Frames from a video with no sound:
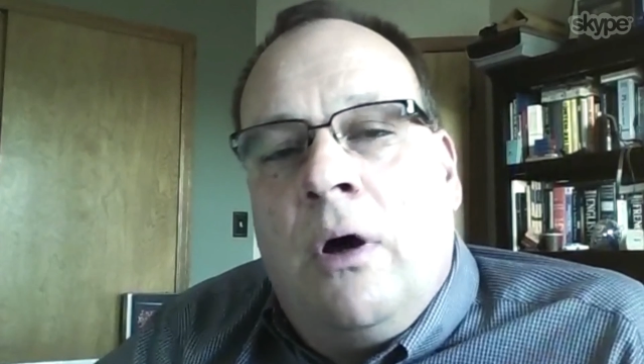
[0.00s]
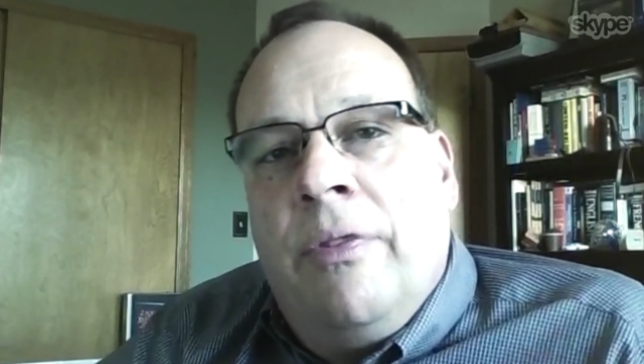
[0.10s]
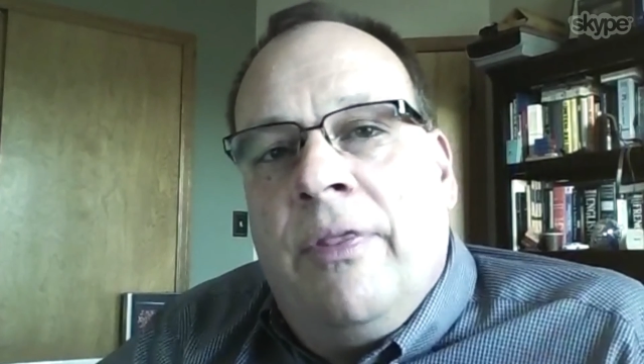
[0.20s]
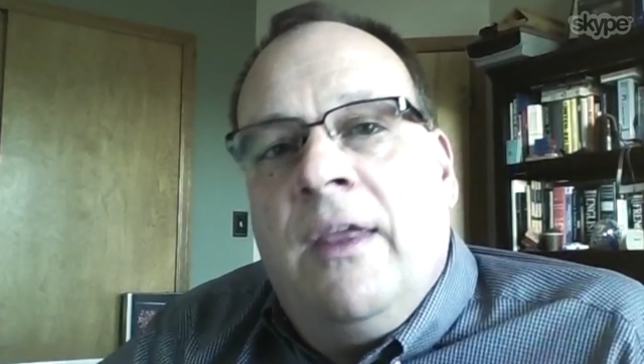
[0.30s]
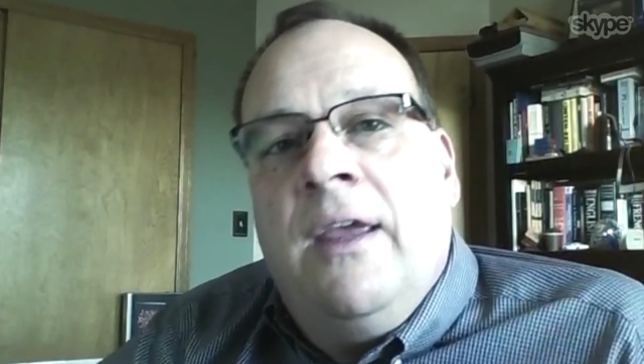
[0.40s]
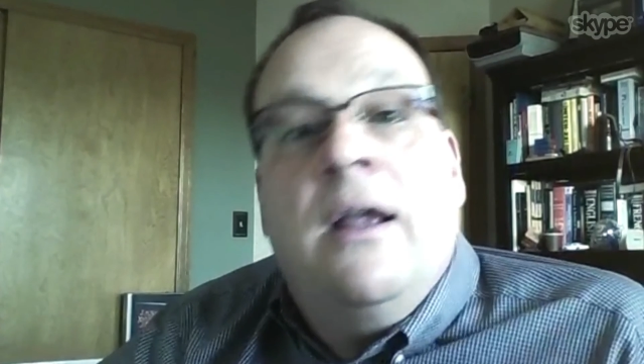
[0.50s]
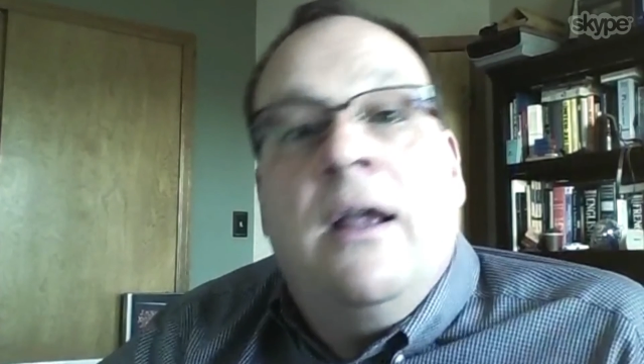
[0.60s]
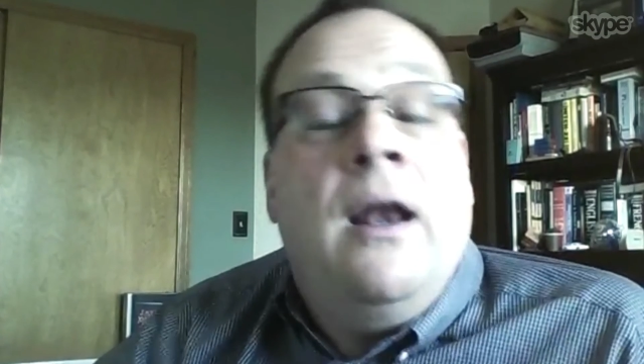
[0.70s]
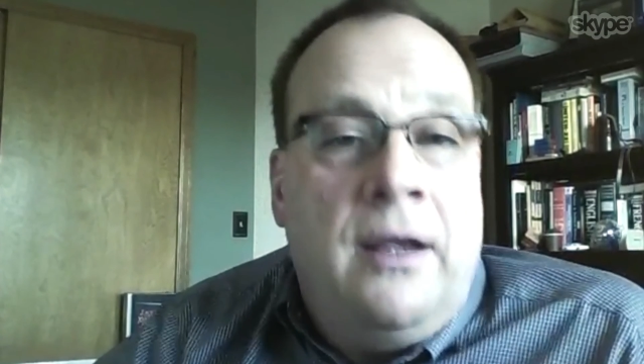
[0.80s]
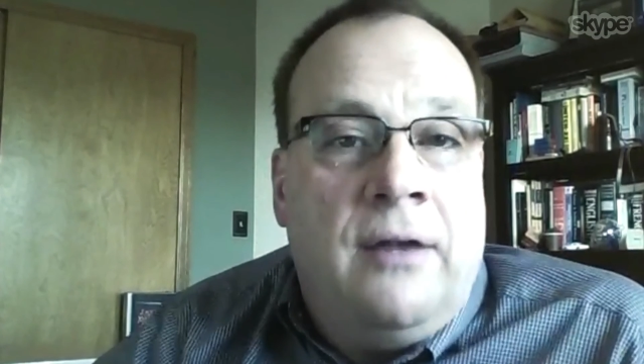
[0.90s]
on the
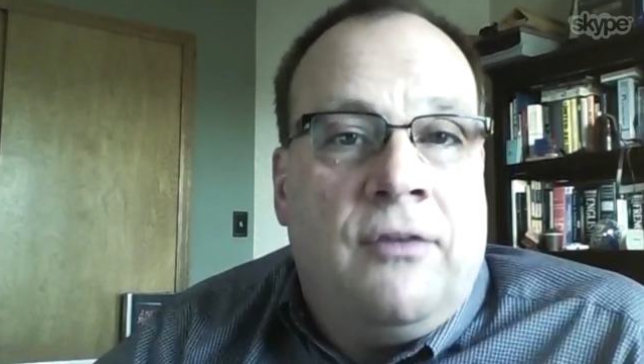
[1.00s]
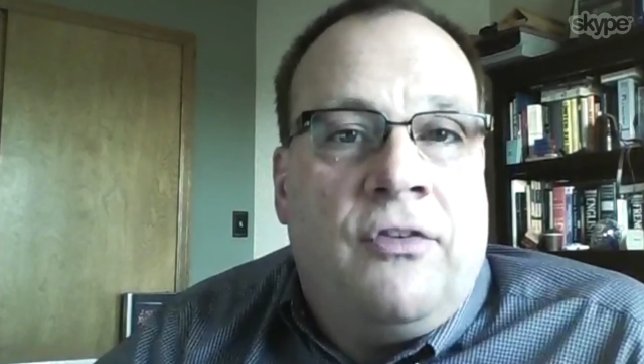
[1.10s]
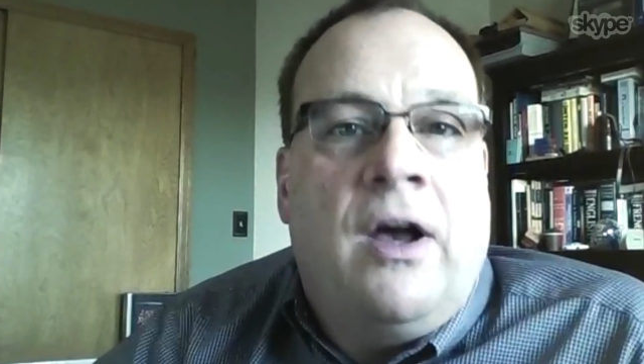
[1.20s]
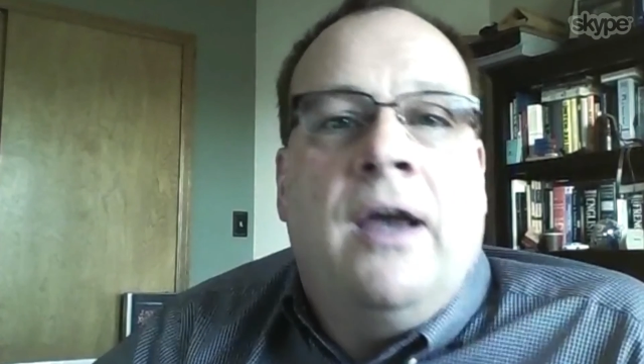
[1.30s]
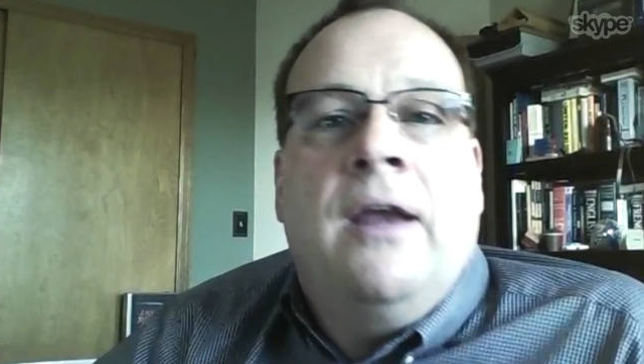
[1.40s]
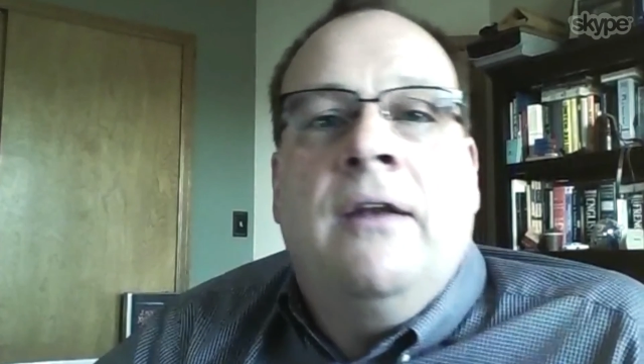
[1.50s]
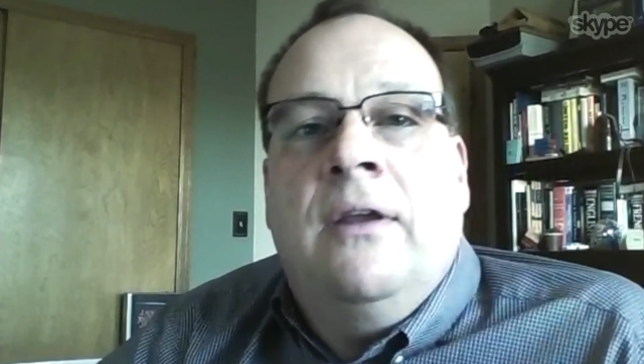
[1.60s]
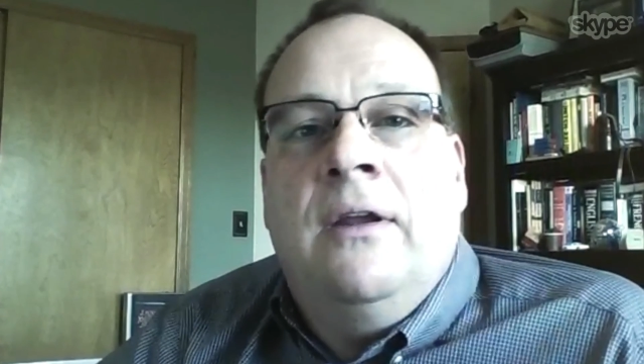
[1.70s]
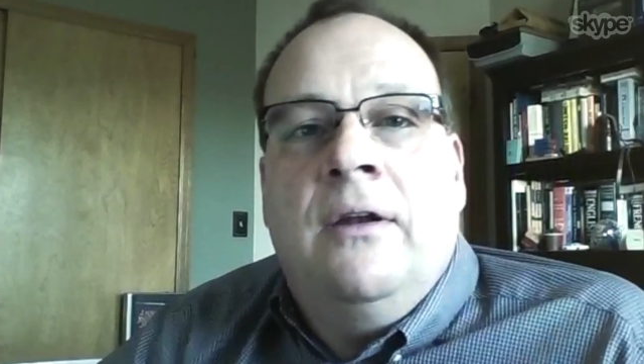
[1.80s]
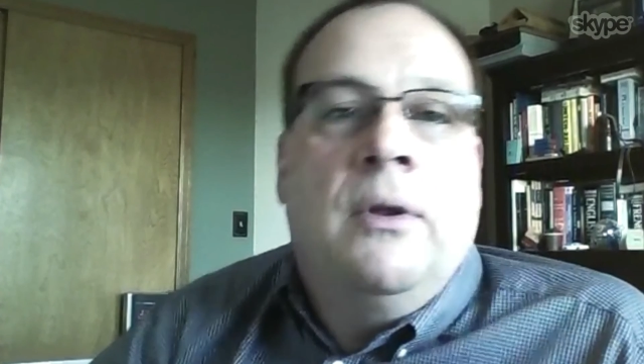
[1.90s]
client side
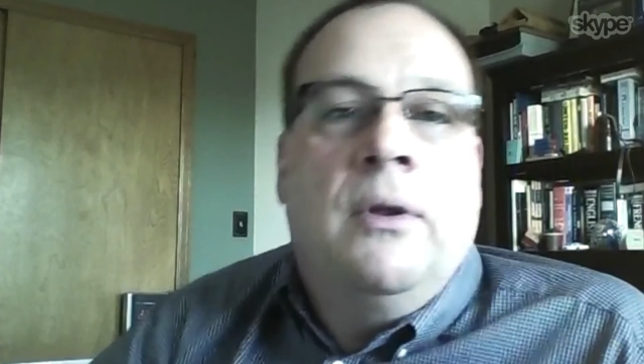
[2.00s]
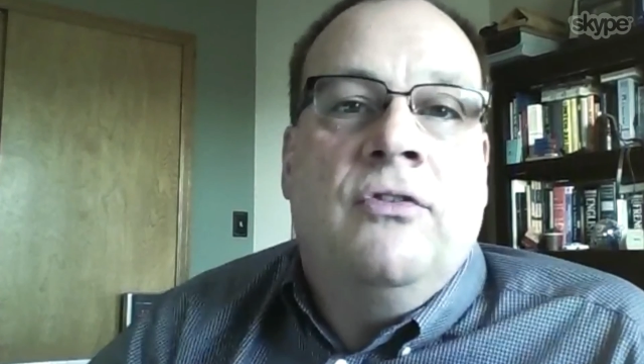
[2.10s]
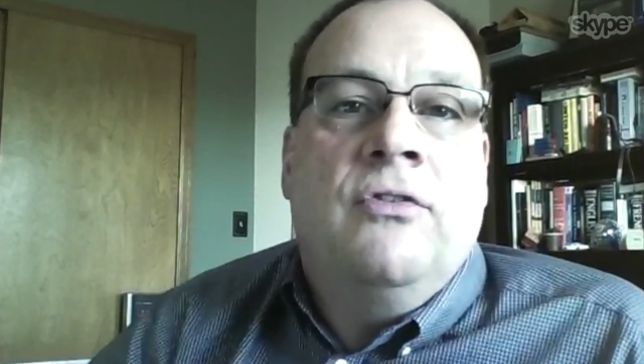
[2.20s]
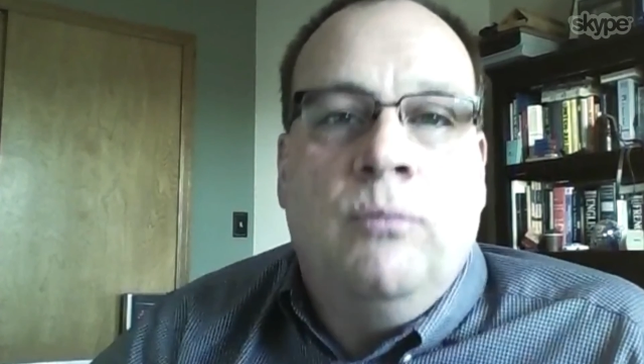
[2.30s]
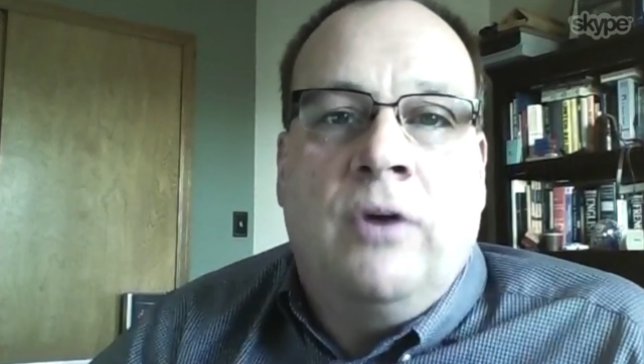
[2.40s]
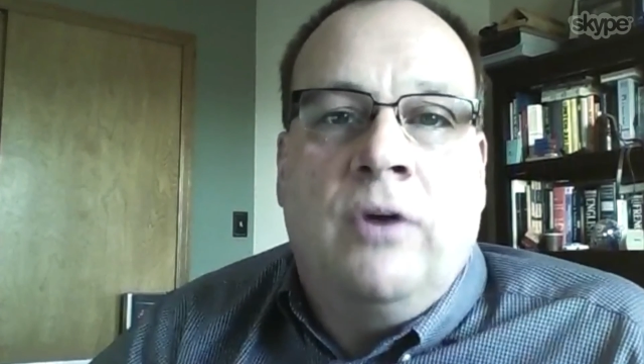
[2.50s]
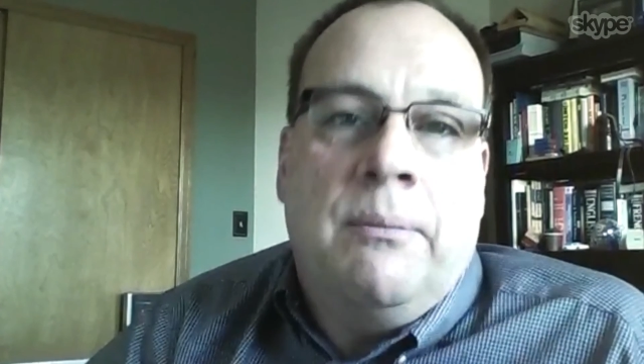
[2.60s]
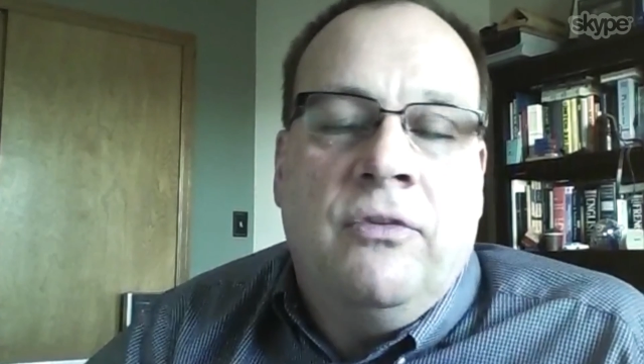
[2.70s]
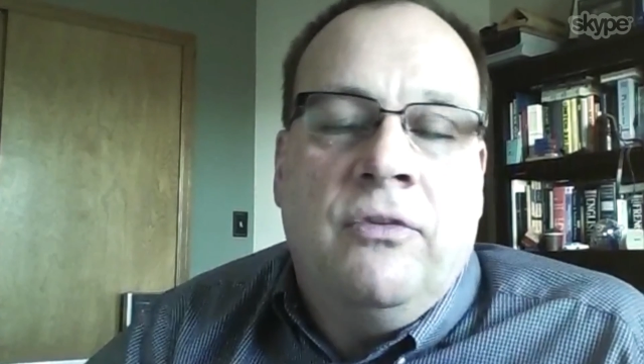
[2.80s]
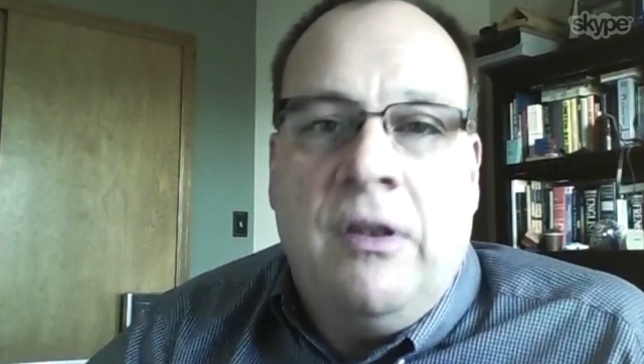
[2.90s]
in the as what
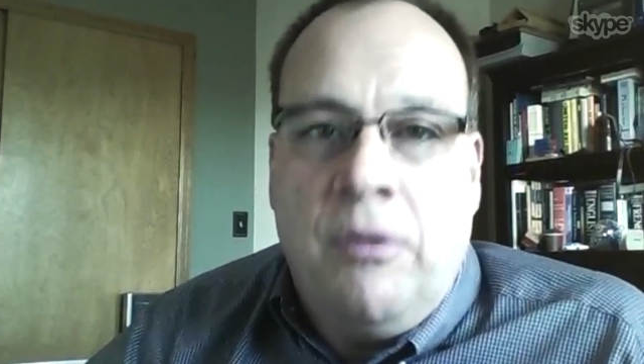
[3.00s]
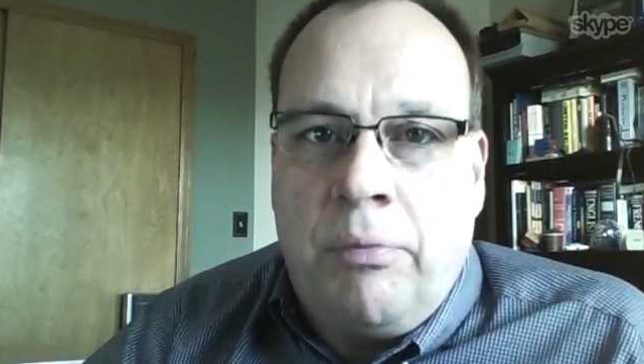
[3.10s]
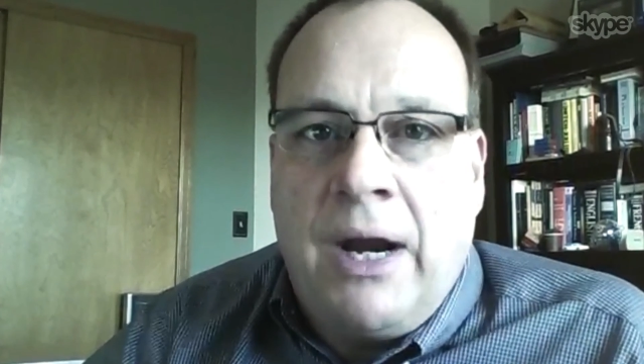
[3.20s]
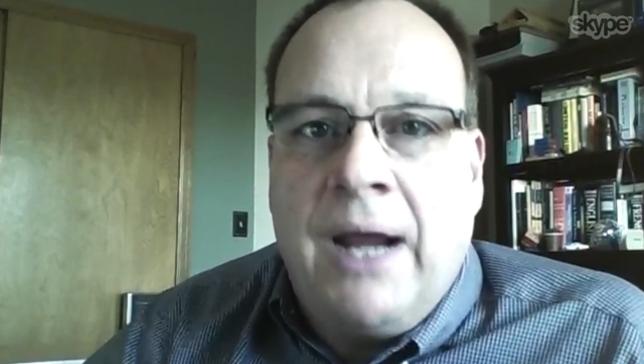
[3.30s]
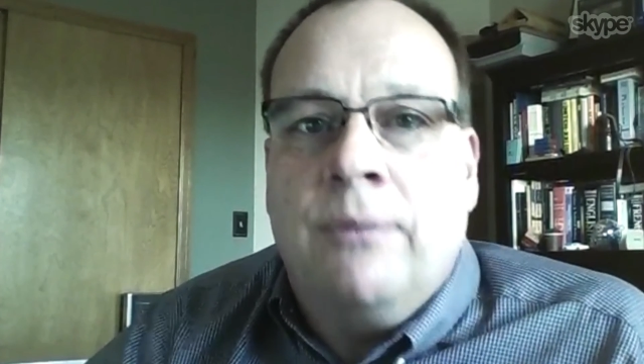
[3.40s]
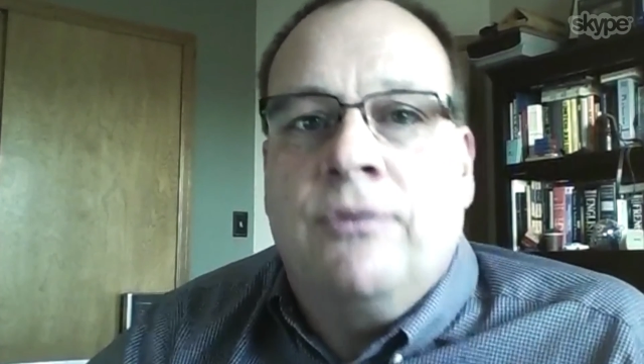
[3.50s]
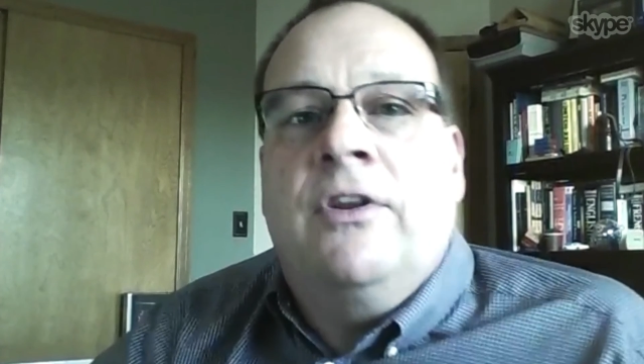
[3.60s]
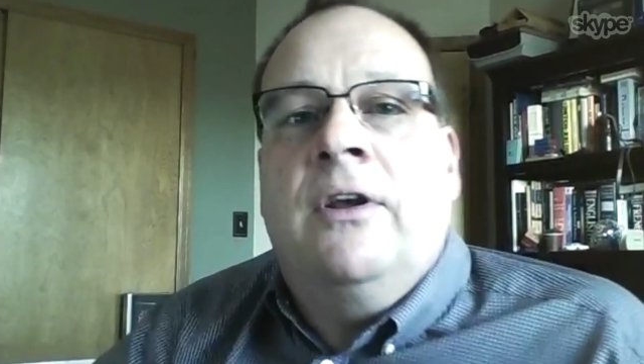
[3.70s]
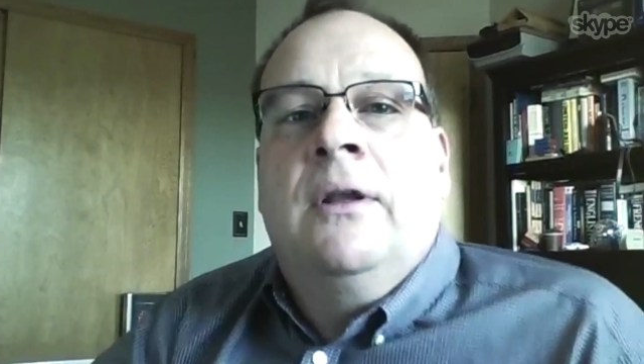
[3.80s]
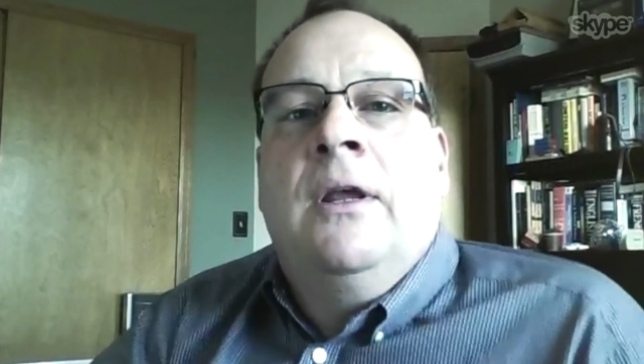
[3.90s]
happens in the browser,